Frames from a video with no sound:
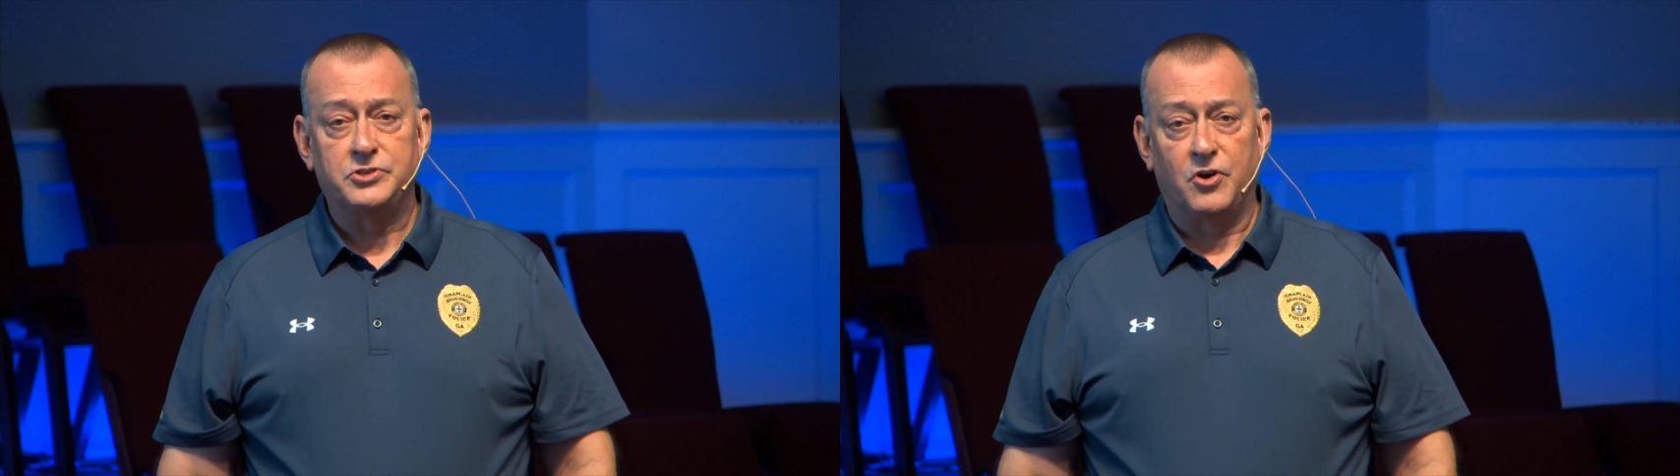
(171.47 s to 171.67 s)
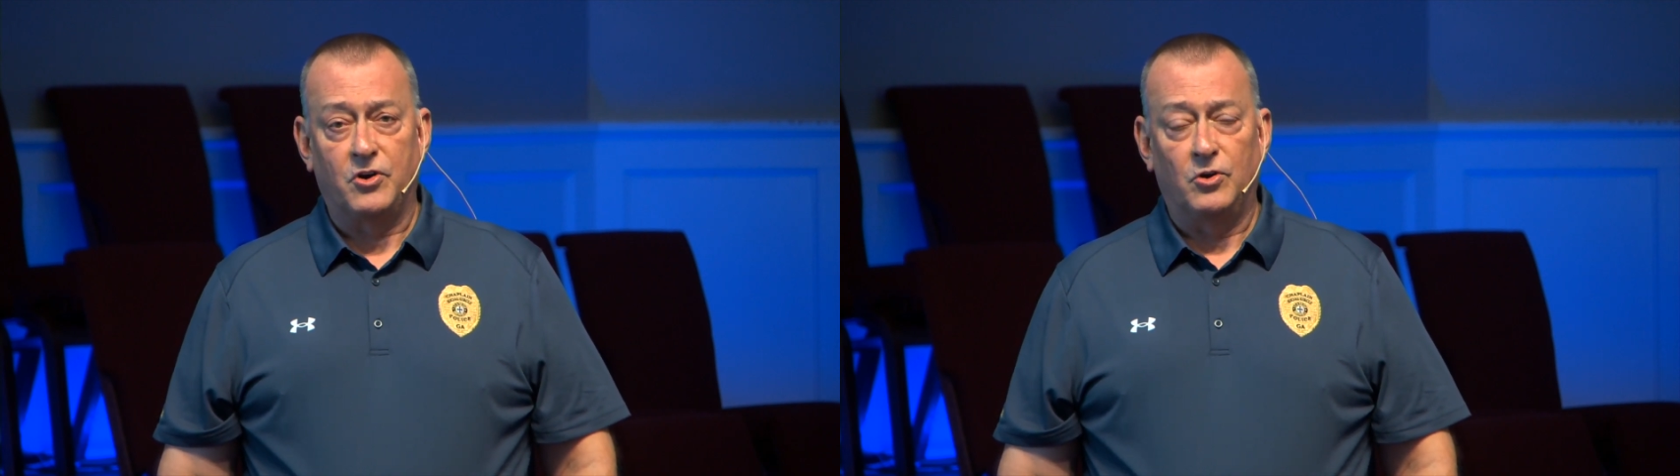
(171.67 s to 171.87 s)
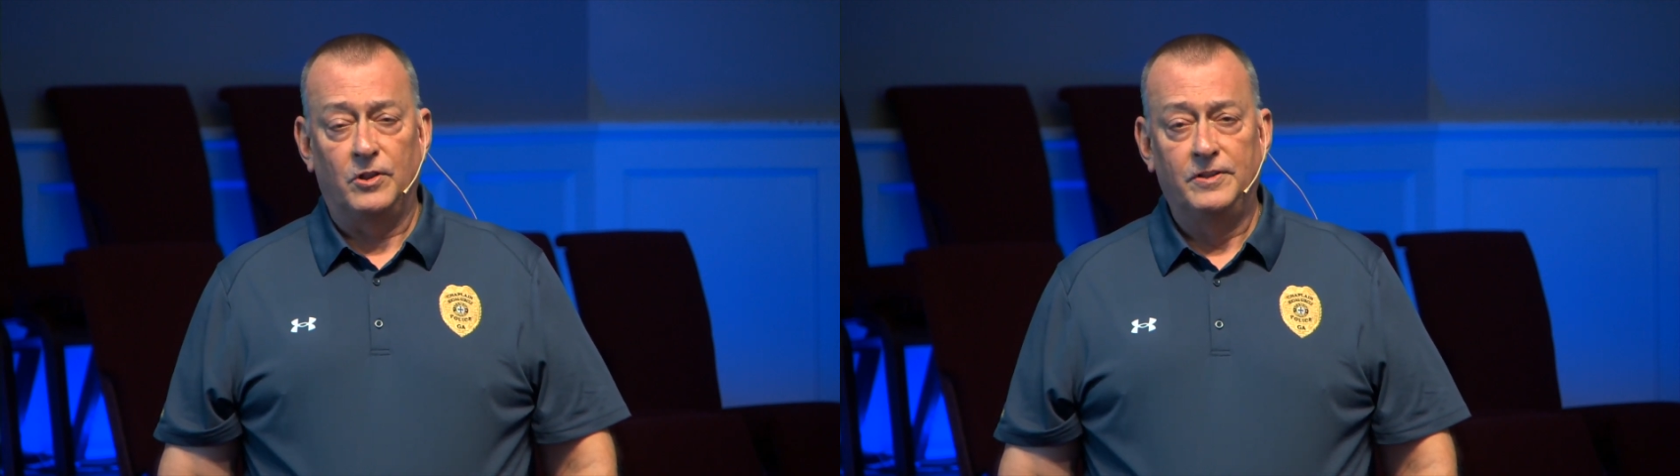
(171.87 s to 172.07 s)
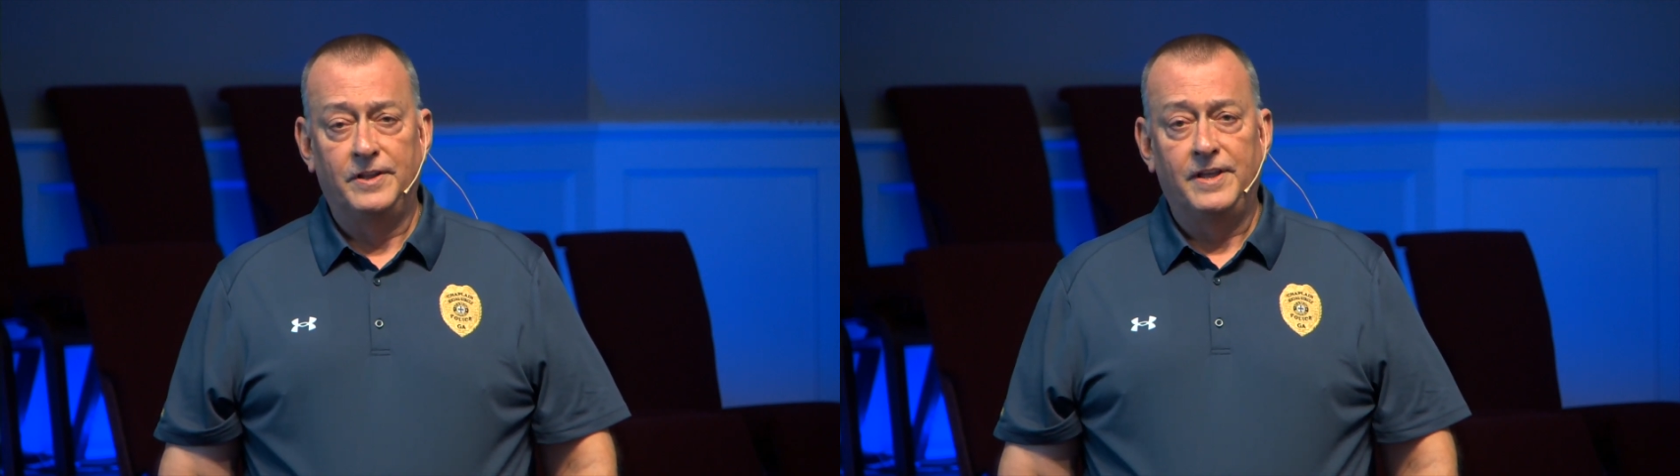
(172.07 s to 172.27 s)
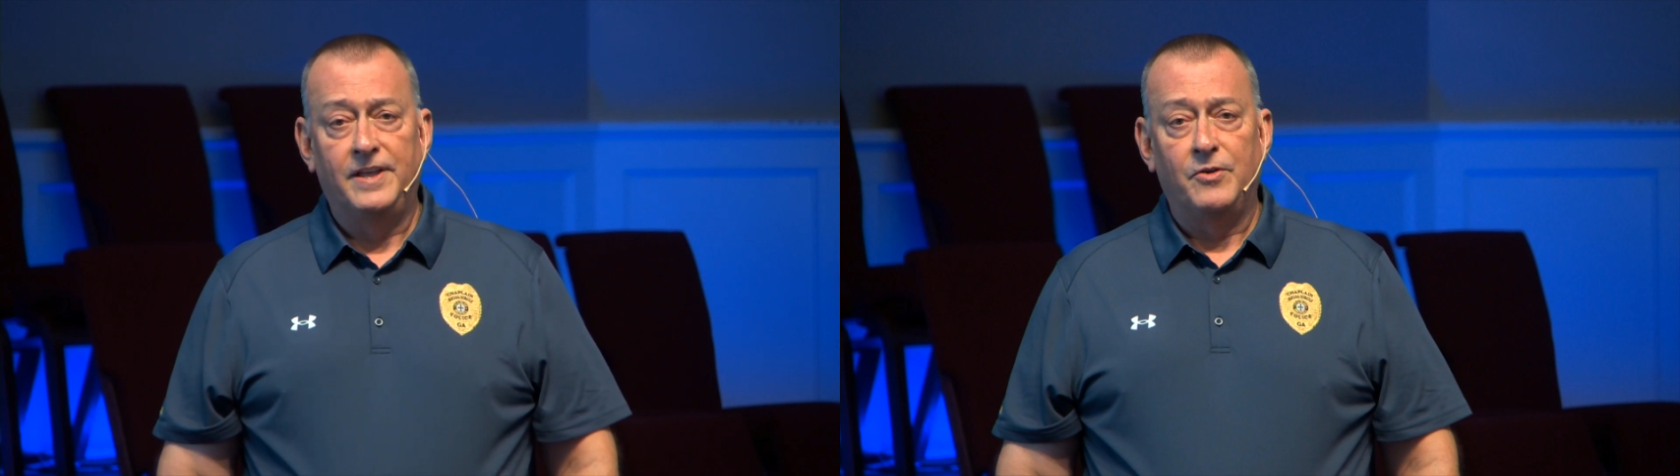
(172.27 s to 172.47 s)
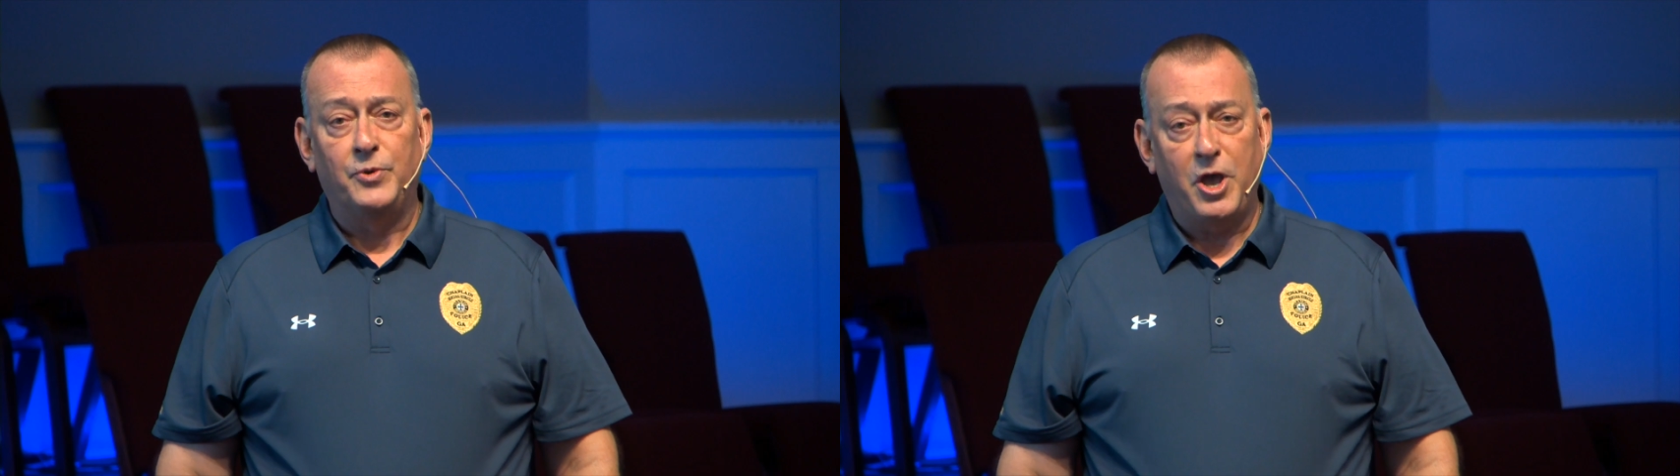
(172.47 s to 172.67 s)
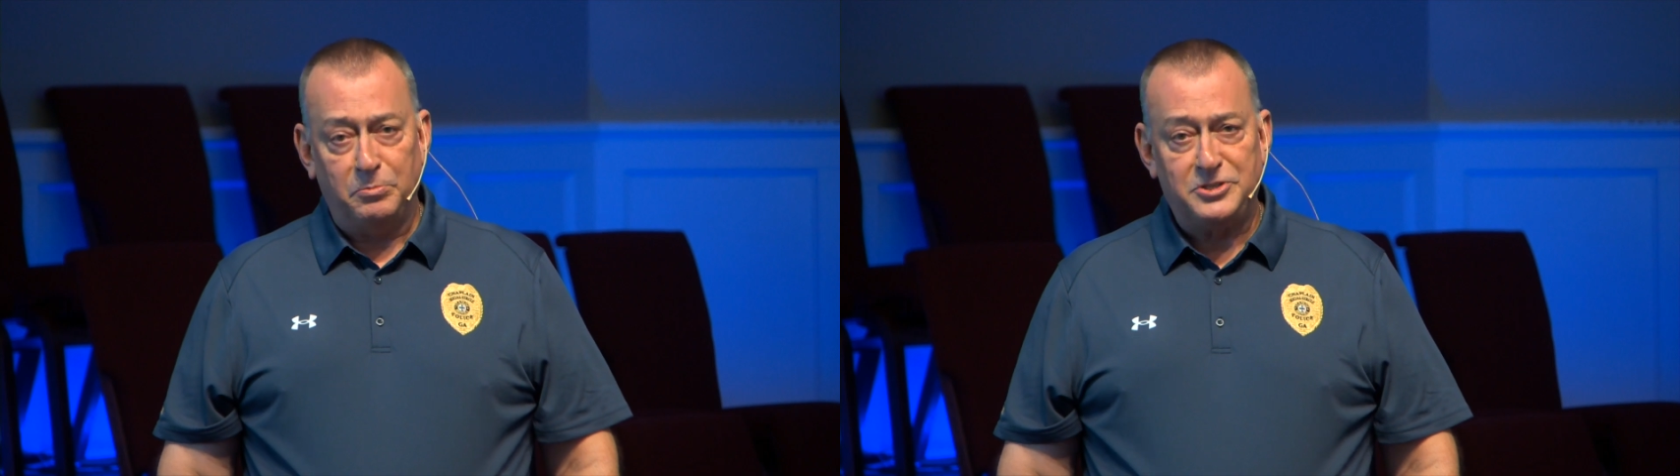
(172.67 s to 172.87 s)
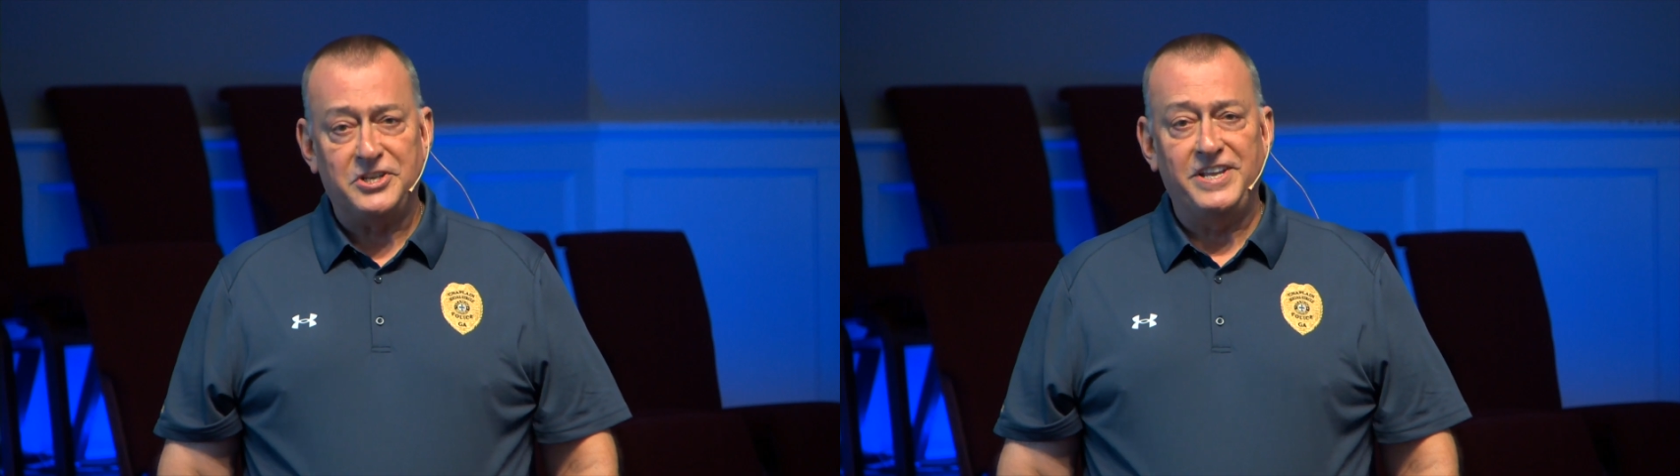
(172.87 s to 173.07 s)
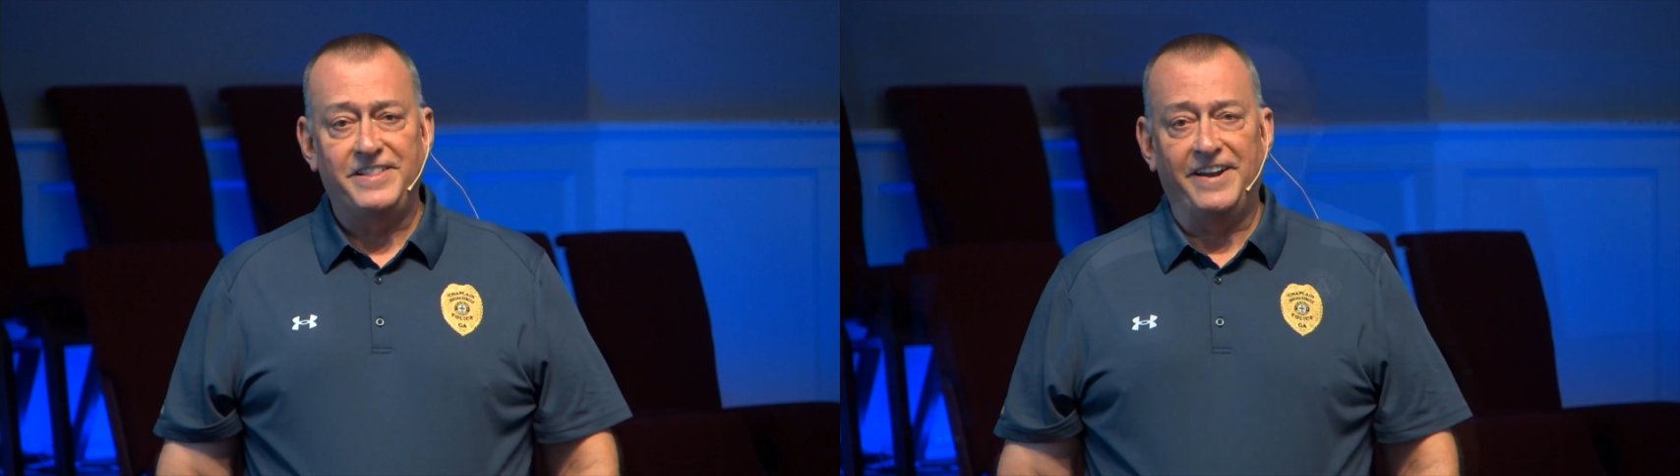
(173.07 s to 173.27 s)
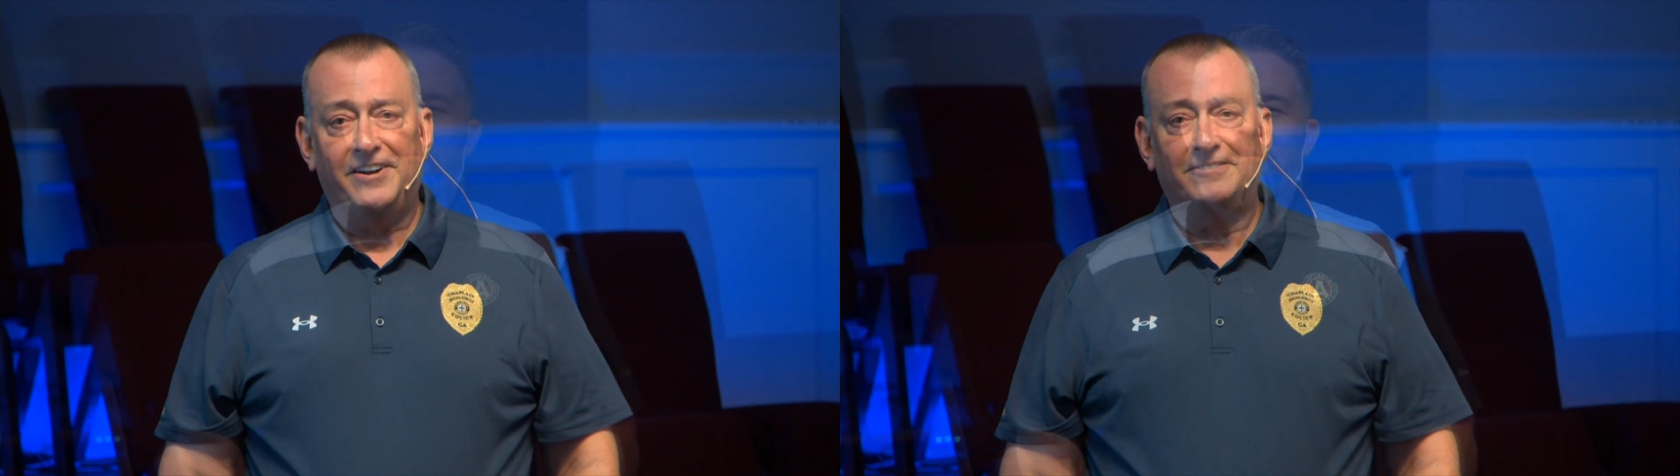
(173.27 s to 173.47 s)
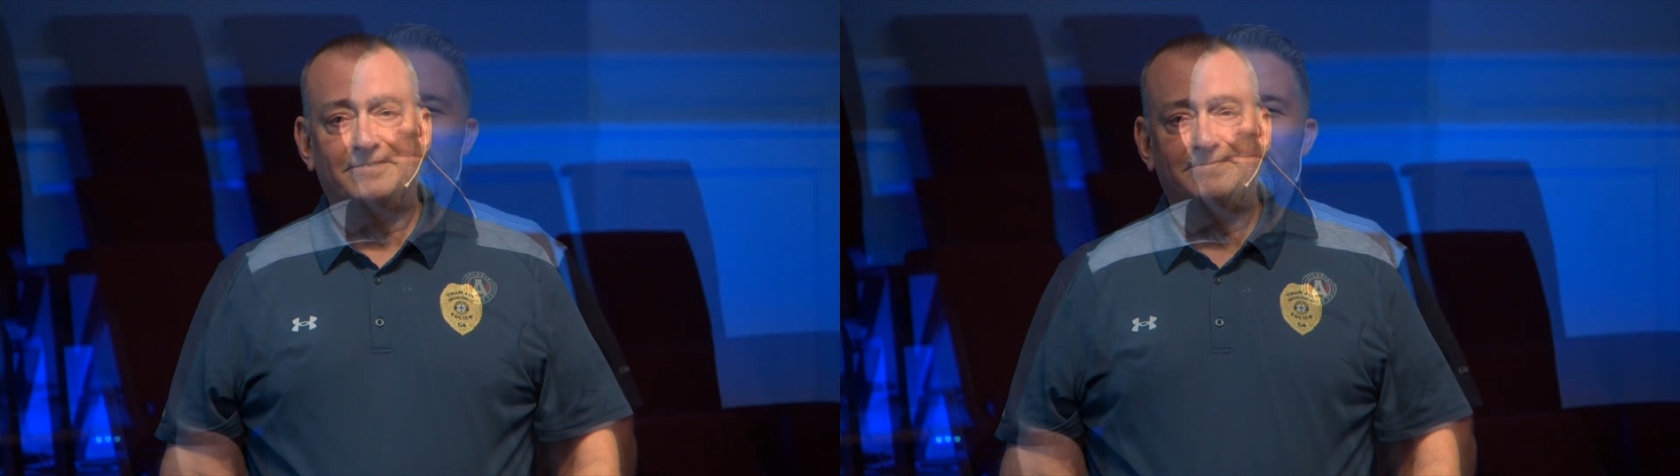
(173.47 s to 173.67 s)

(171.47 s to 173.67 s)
Circle. We hope to see you there.